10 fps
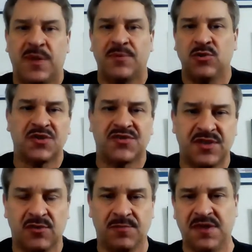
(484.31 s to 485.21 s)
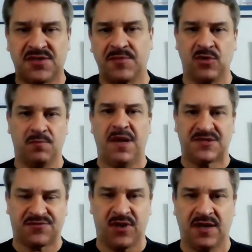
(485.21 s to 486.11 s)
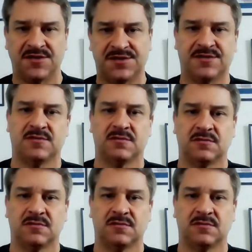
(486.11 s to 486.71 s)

people you consider to be some of your best friends,